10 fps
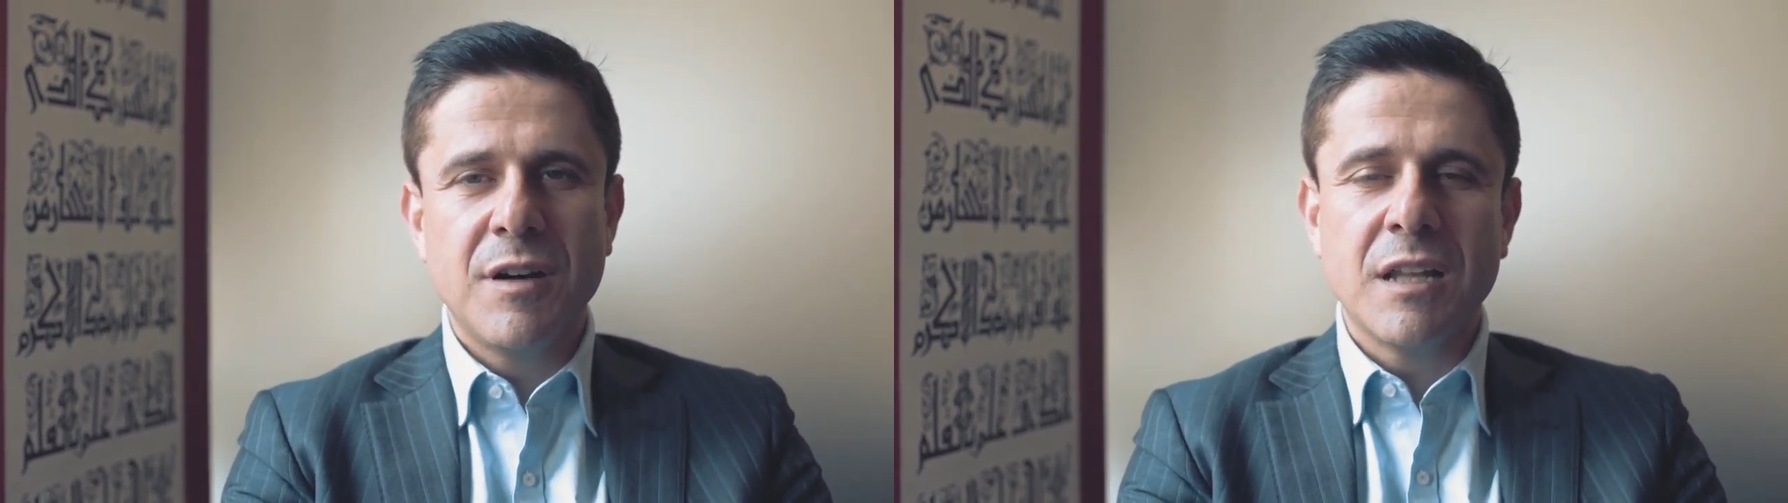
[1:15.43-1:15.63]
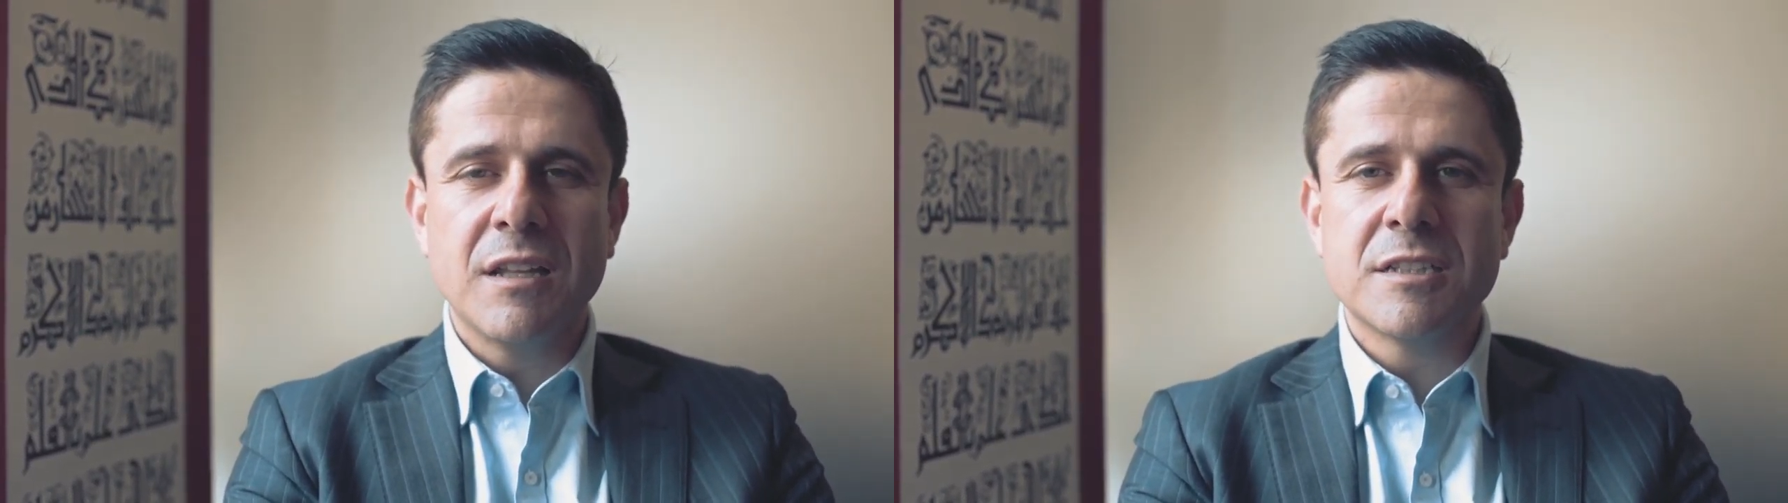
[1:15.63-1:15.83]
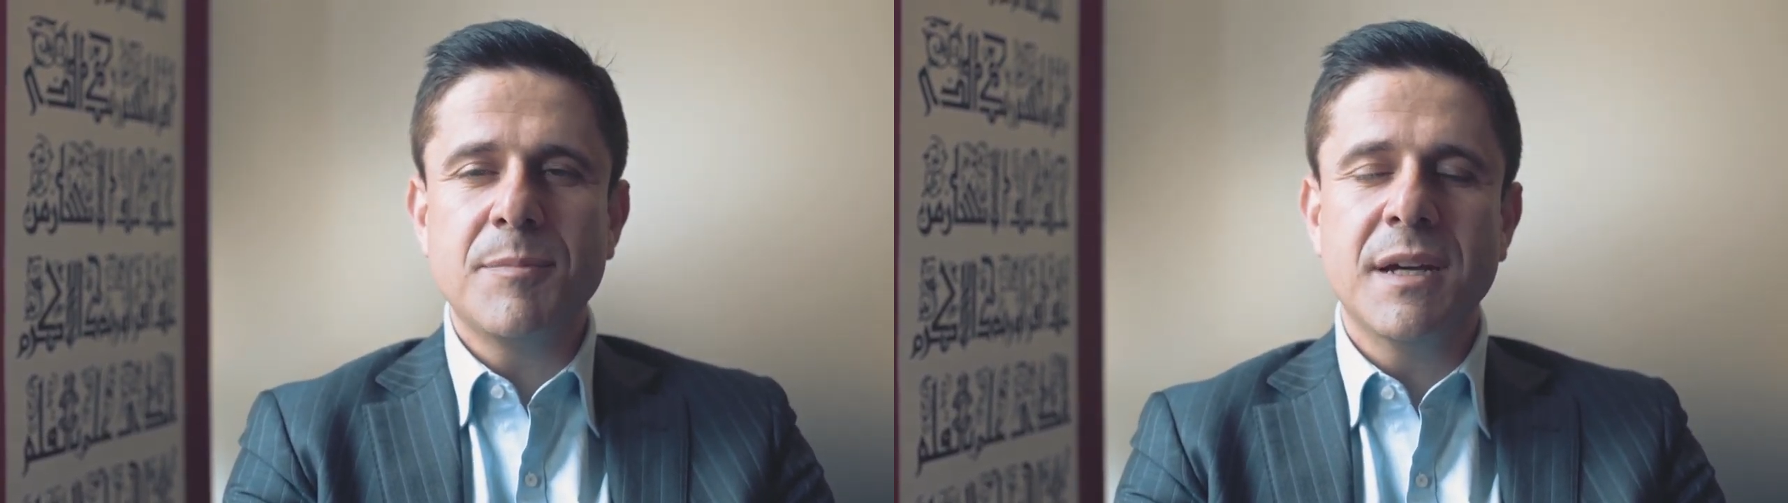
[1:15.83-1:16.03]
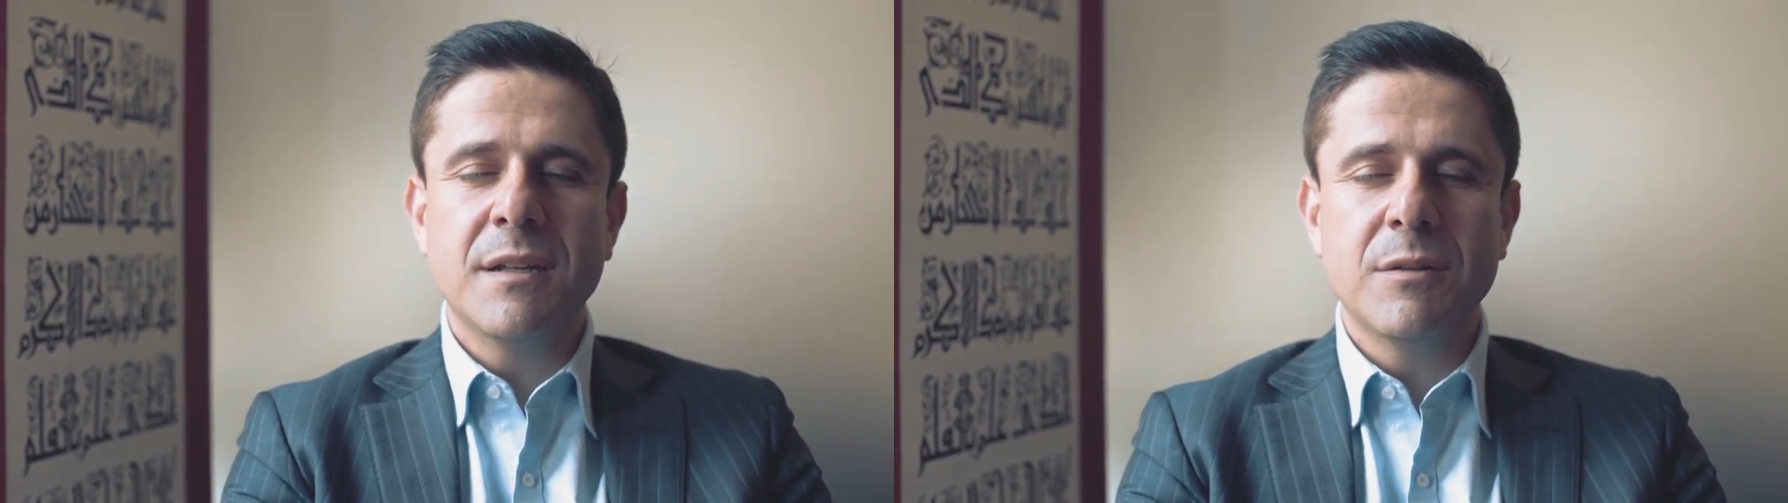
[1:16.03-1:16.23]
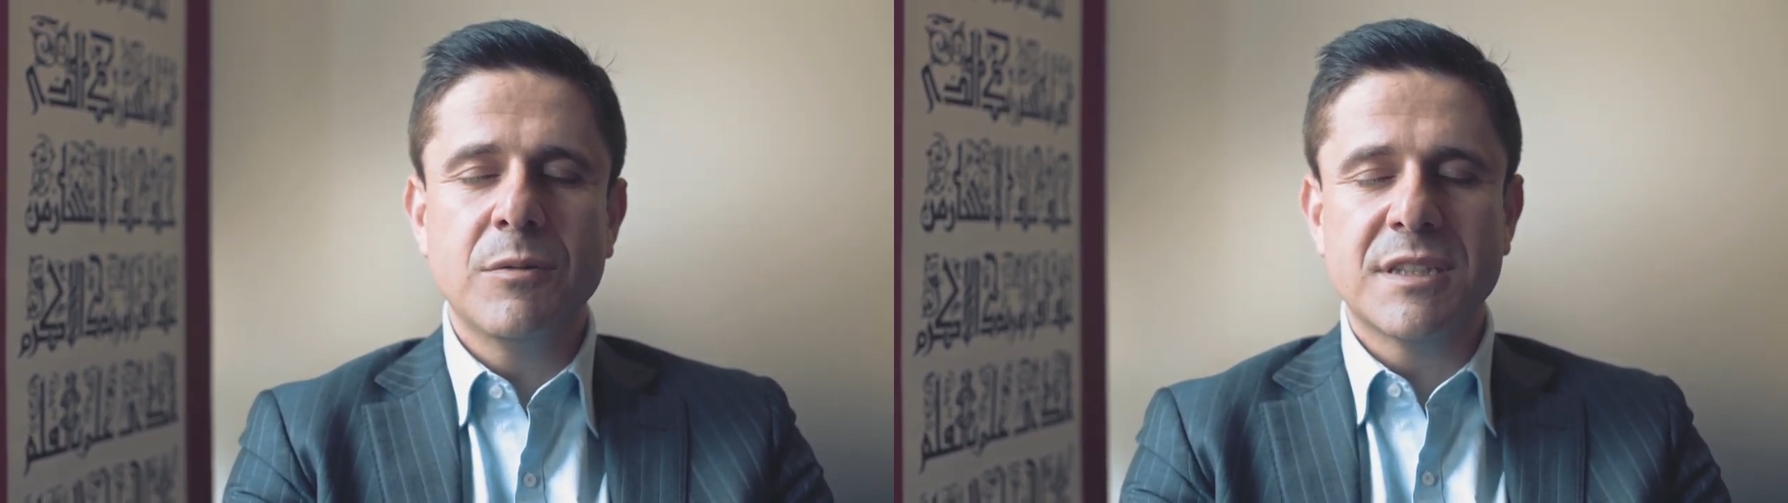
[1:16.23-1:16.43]
Allah
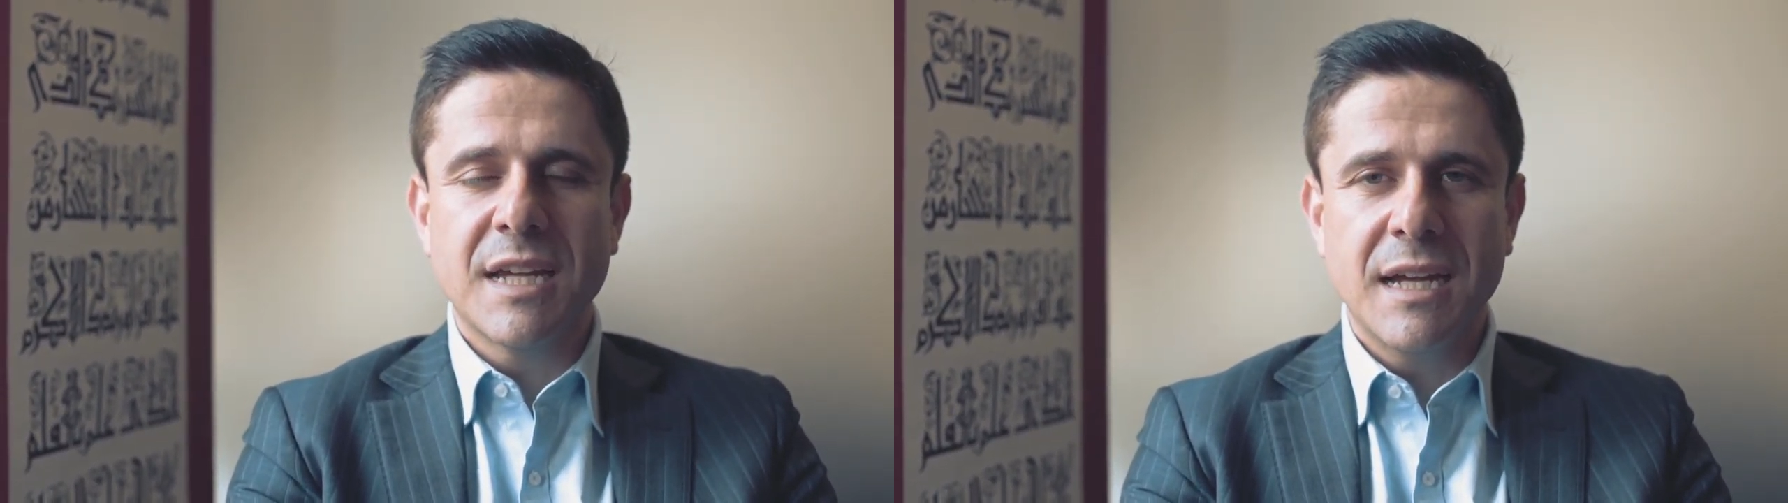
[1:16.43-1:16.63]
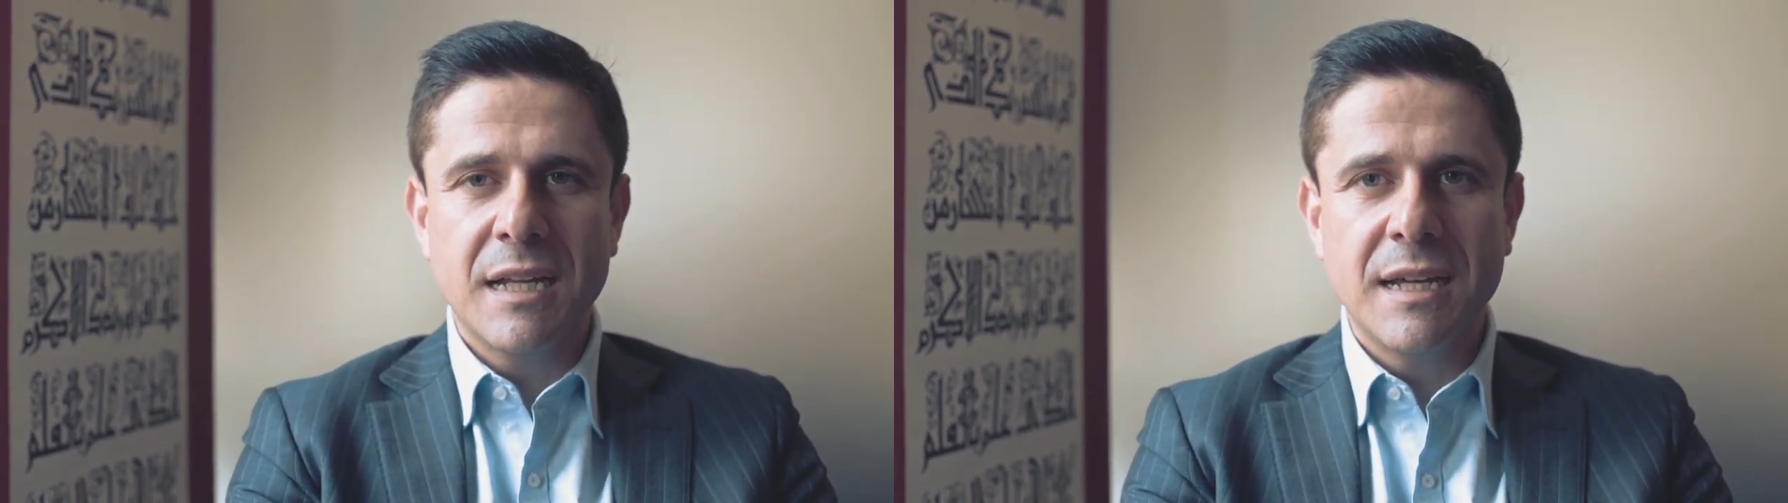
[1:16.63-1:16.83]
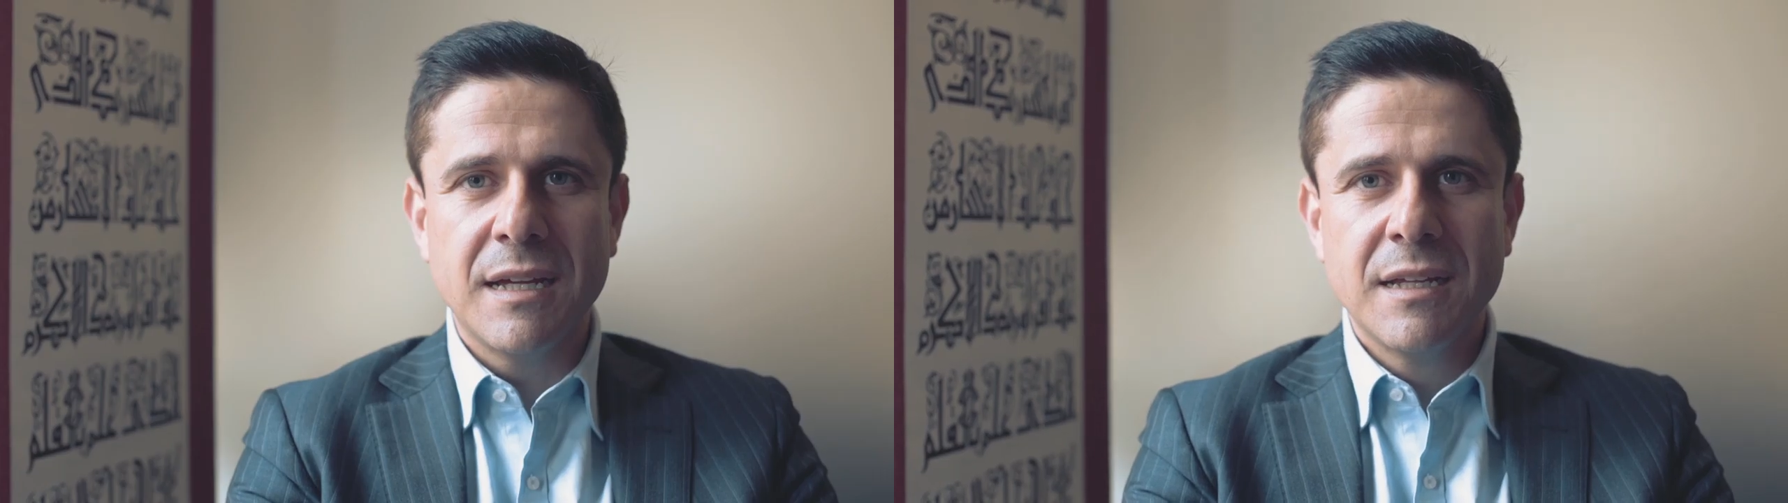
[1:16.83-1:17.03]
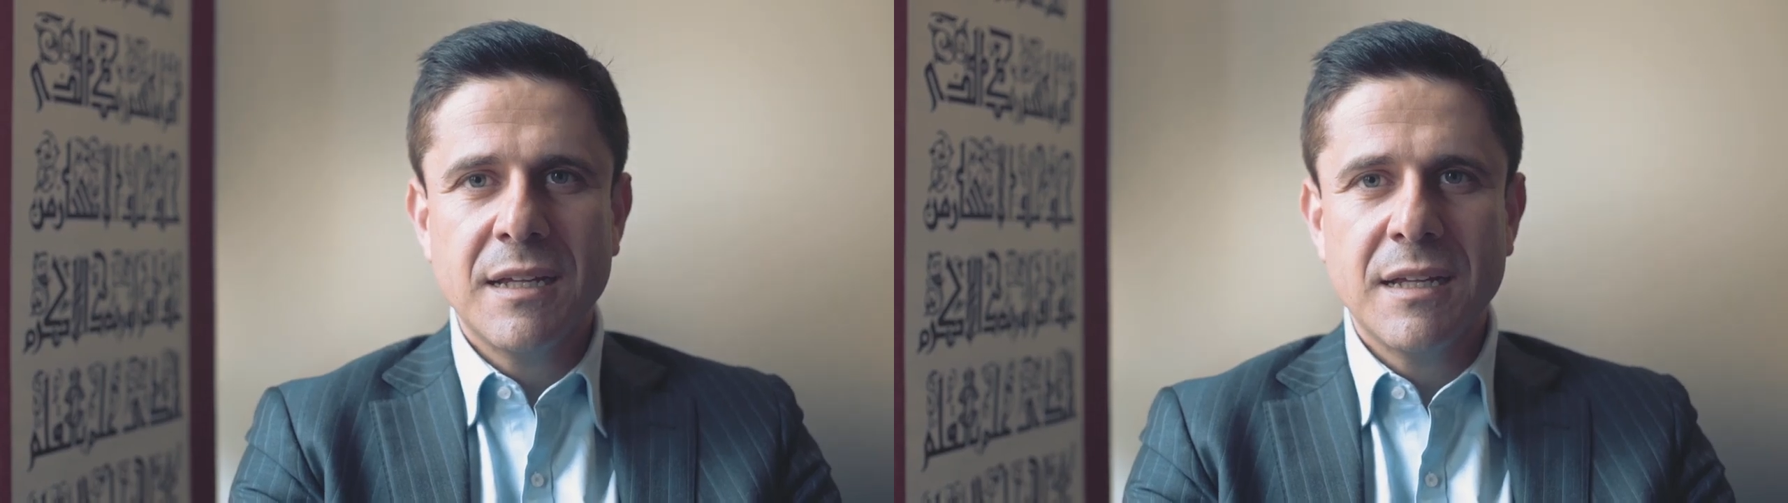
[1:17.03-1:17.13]
subhanahu wa ta'ala